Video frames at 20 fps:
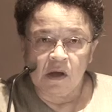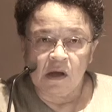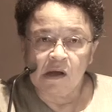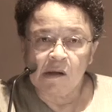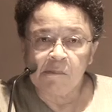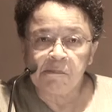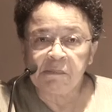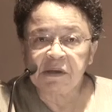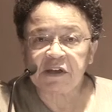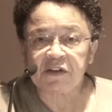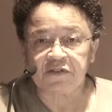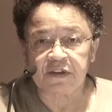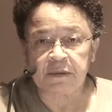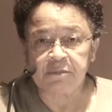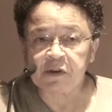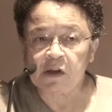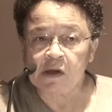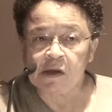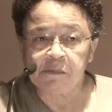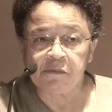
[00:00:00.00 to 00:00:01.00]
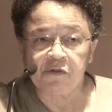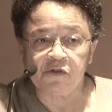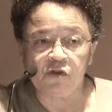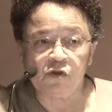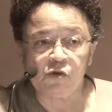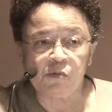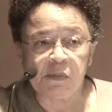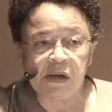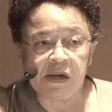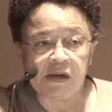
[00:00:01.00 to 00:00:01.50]
Um, because sometimes
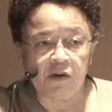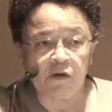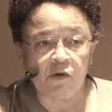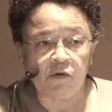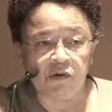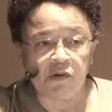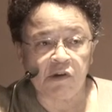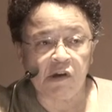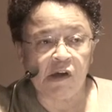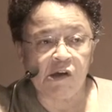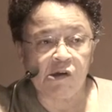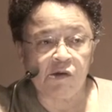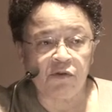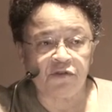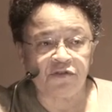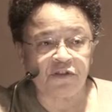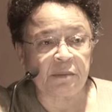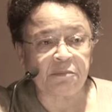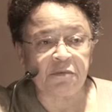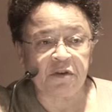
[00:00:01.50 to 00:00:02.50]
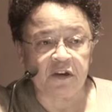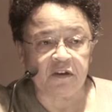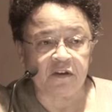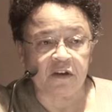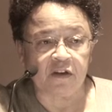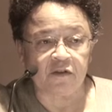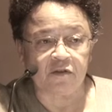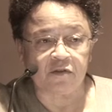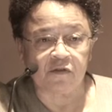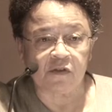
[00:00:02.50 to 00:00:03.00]
you may not know some
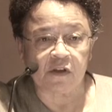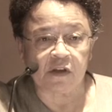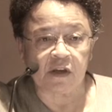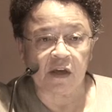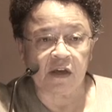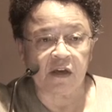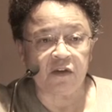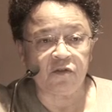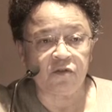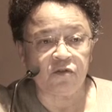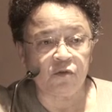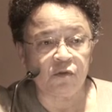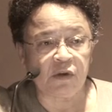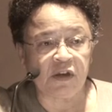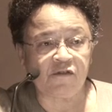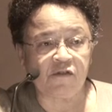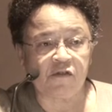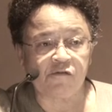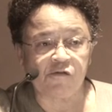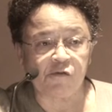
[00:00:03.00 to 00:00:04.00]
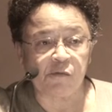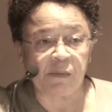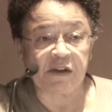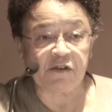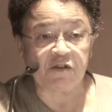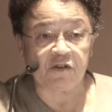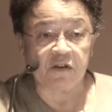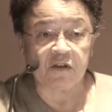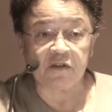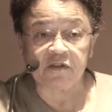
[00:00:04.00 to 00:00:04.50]
details of the case, you give
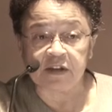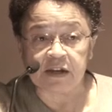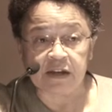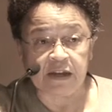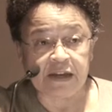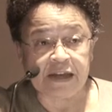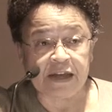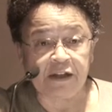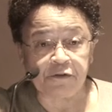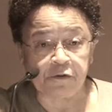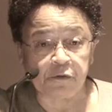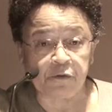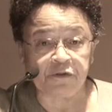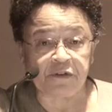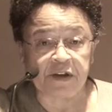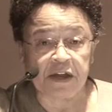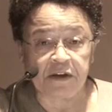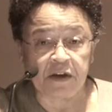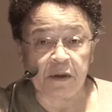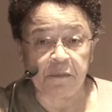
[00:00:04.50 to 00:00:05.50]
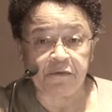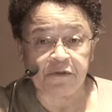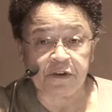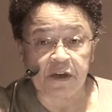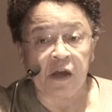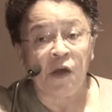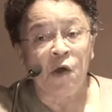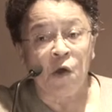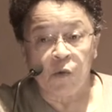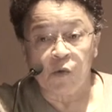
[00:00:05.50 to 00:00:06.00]
information, and suddenly counsel will stand up and
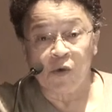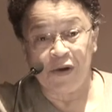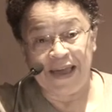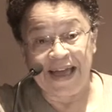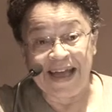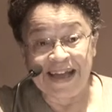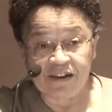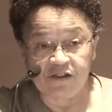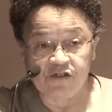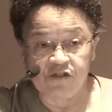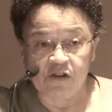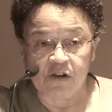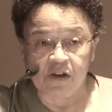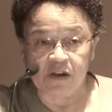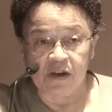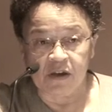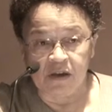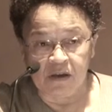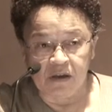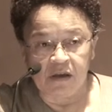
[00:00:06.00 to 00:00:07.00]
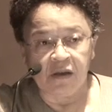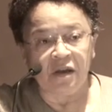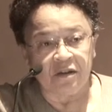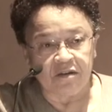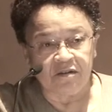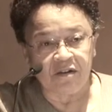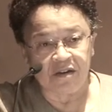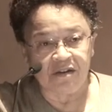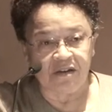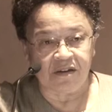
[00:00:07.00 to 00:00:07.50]
say, Well, actually,
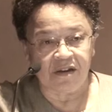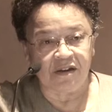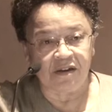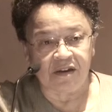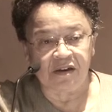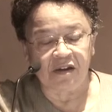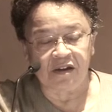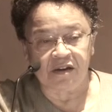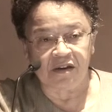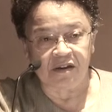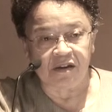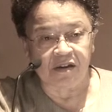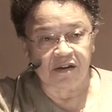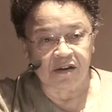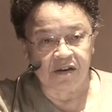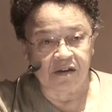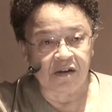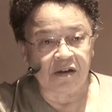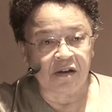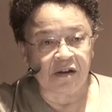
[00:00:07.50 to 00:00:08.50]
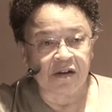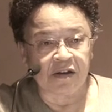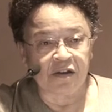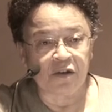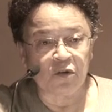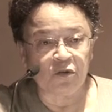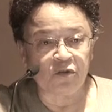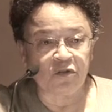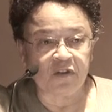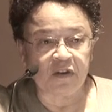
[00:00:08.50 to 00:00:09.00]
da di da di da di da di da,
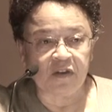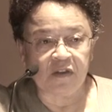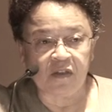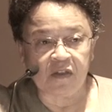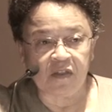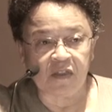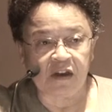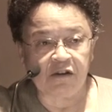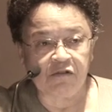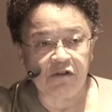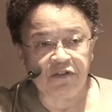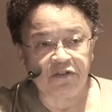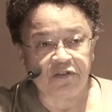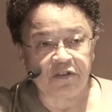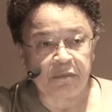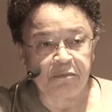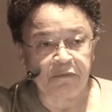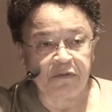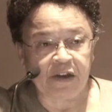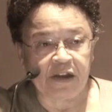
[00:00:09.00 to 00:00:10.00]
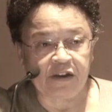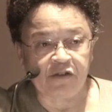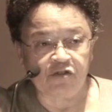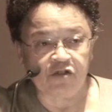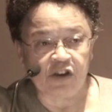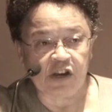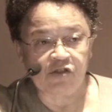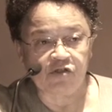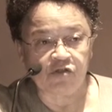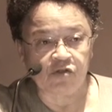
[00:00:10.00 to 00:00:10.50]
and you see that there is some
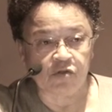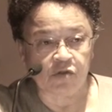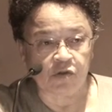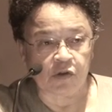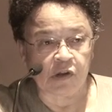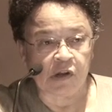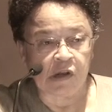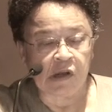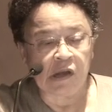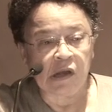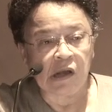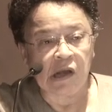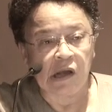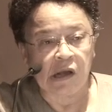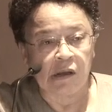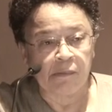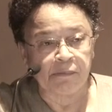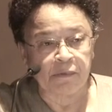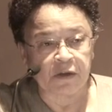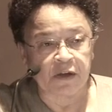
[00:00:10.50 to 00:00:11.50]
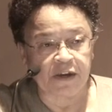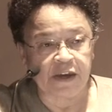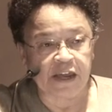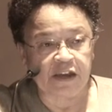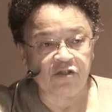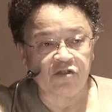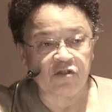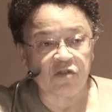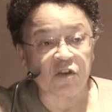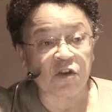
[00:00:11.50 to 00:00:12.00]
tangential um,
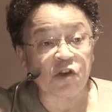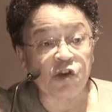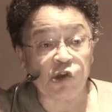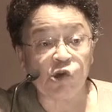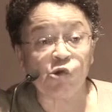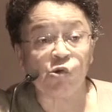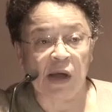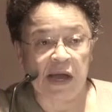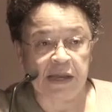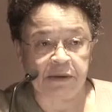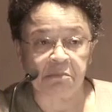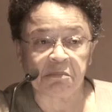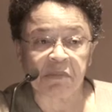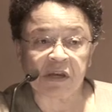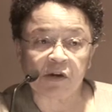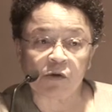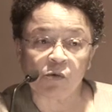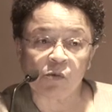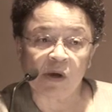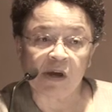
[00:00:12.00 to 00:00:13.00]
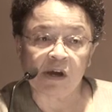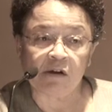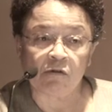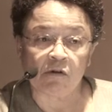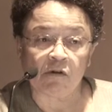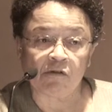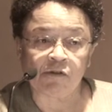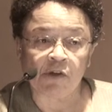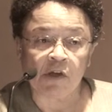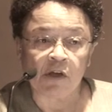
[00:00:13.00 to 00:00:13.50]
connection that you hadn't been aware
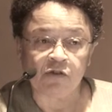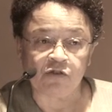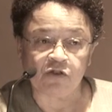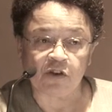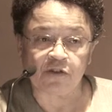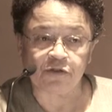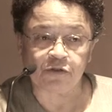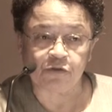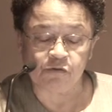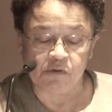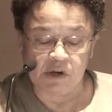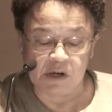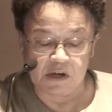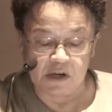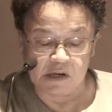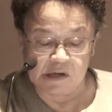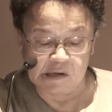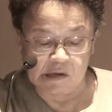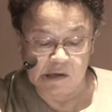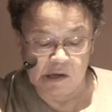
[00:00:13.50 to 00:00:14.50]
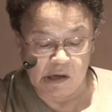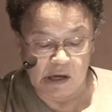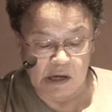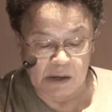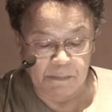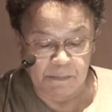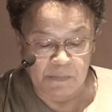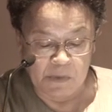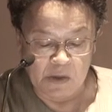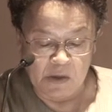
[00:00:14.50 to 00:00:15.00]
of just reading
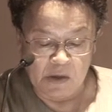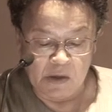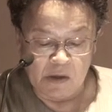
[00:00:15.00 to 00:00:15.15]
um,